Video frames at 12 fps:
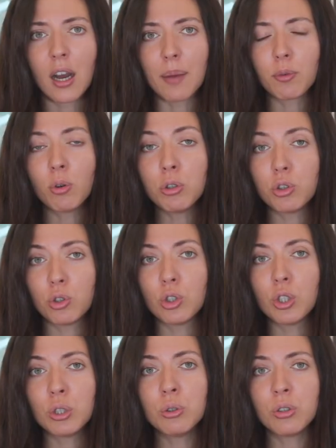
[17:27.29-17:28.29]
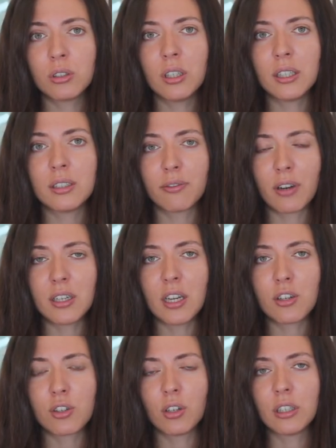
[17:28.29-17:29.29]
i'm going to use this
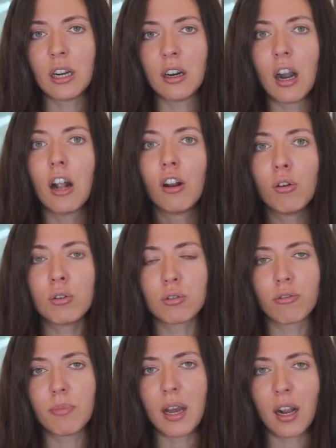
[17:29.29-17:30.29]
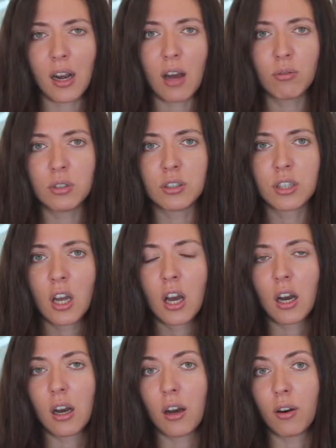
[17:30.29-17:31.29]
financial year a lot of my allowance
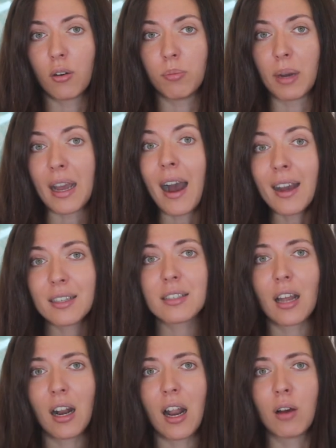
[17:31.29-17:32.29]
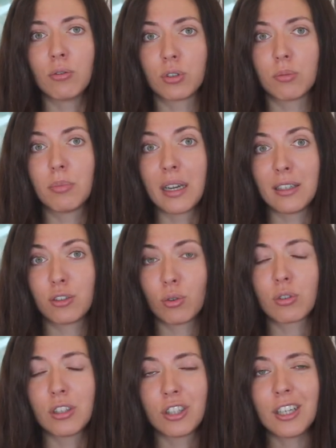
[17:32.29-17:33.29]
uh, my isa allowance my
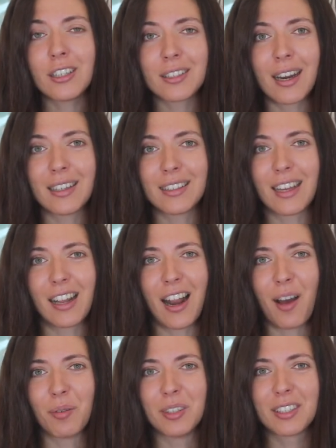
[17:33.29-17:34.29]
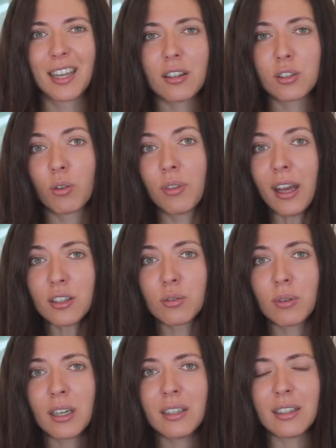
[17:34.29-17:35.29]
stocks and shares isa allowance so that's
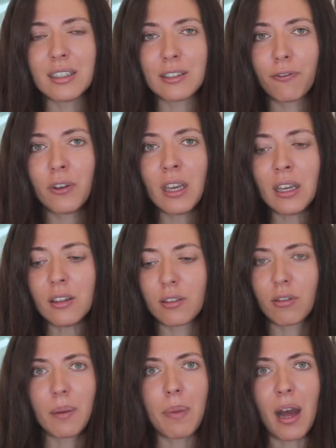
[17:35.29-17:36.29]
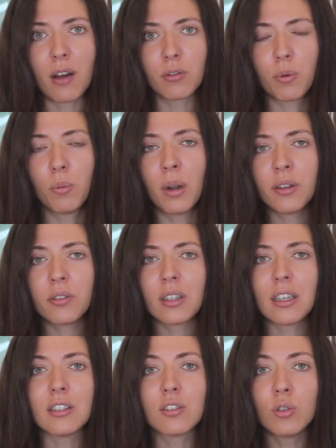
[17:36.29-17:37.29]
why this fee three pound per month
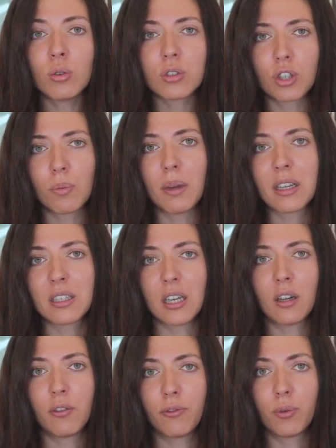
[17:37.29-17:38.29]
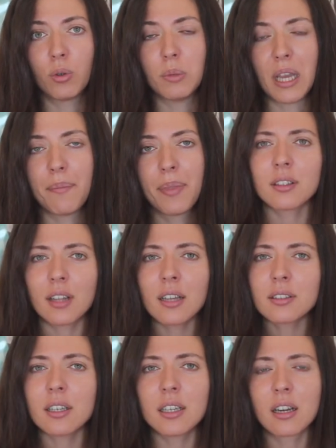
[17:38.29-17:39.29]
is not such a big deal for me
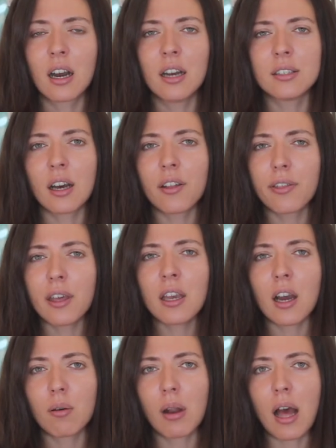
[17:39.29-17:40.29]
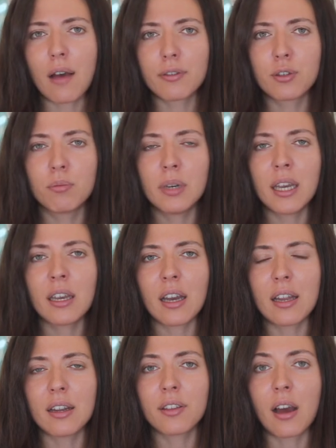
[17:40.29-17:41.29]
that's it guys i think i will have to make
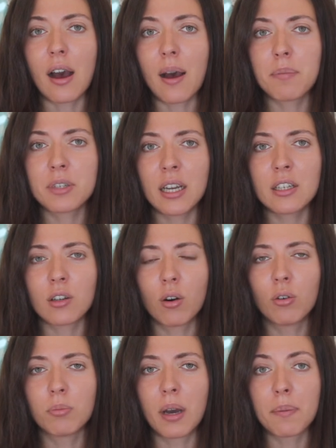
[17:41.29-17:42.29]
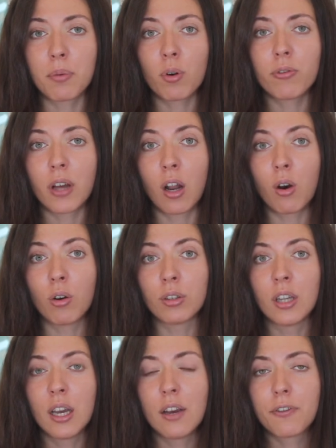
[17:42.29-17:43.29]
another update on my profile
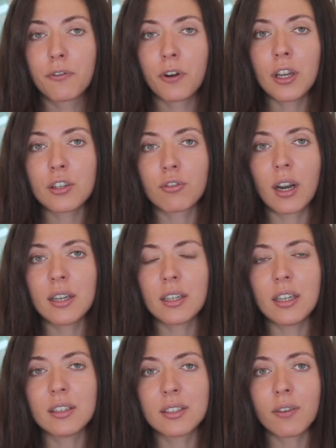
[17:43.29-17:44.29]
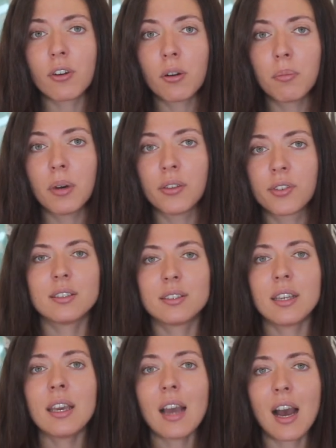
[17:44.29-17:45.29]
on Freetrade in several months,
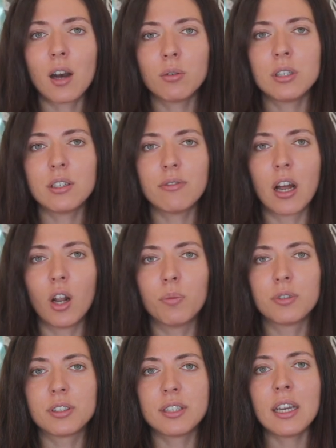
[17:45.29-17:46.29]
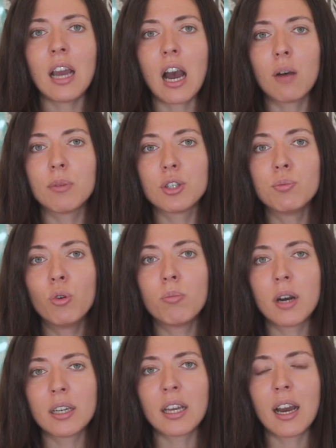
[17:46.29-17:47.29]
see how it developed, see how much more
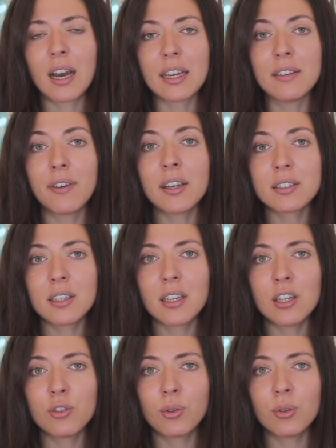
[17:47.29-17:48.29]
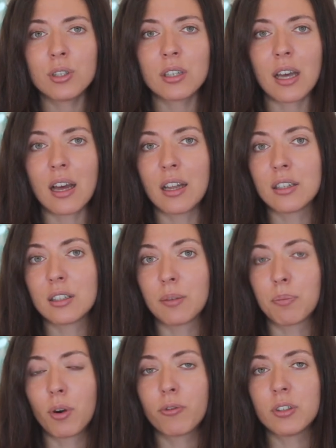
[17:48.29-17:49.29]
money I invested into it and
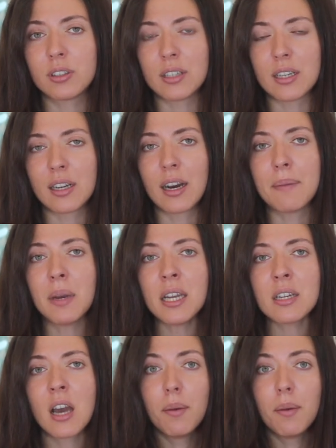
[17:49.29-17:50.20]
the profits that I made.